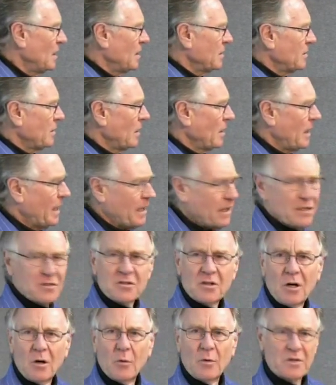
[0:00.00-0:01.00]
The light
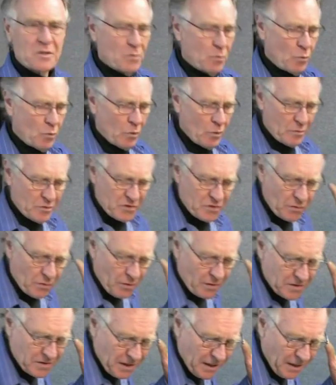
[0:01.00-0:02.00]
is always a warm
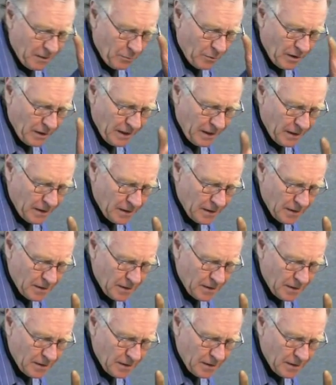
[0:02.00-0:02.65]
source anyway.